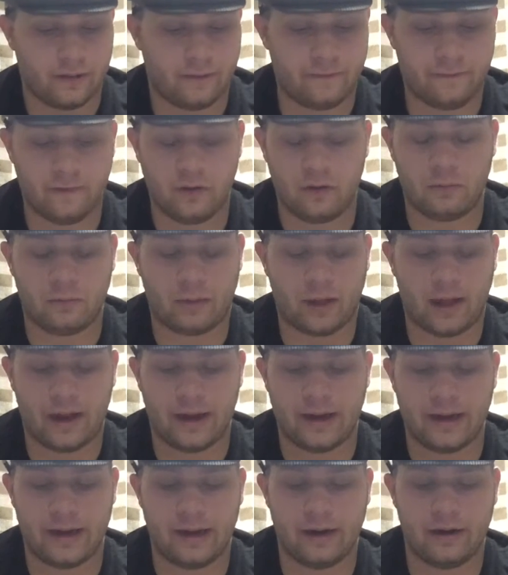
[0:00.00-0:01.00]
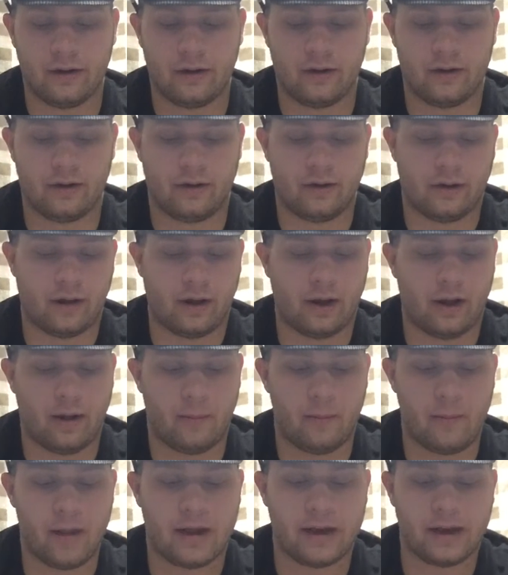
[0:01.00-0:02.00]
film pioneered
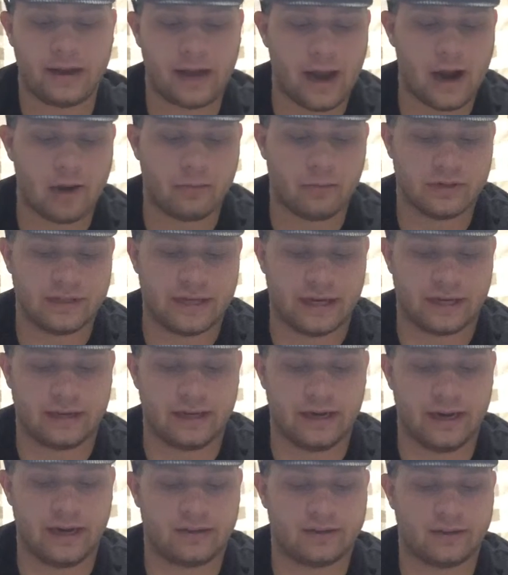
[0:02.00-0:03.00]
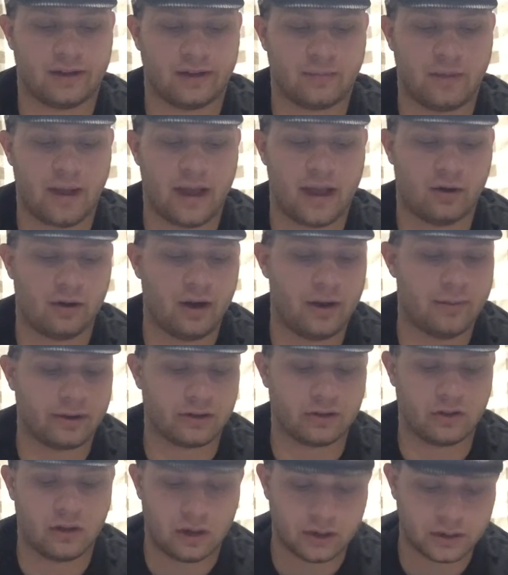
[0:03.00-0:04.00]
many camera techniques like
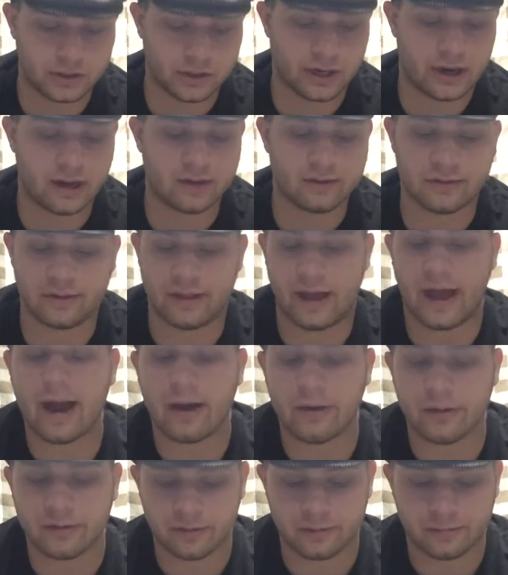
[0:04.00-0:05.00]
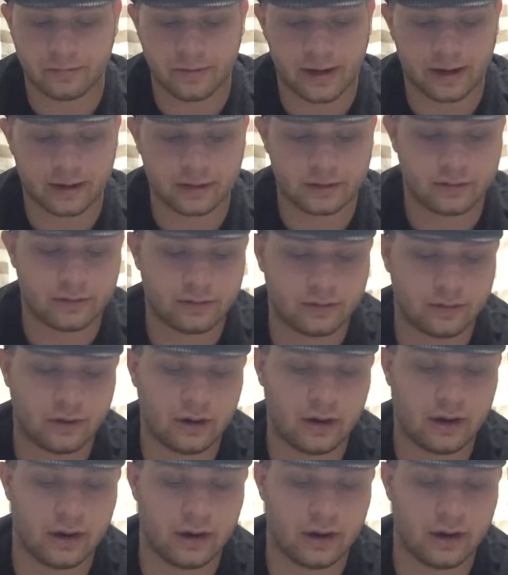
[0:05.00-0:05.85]
panoramic long shots and the iris effect,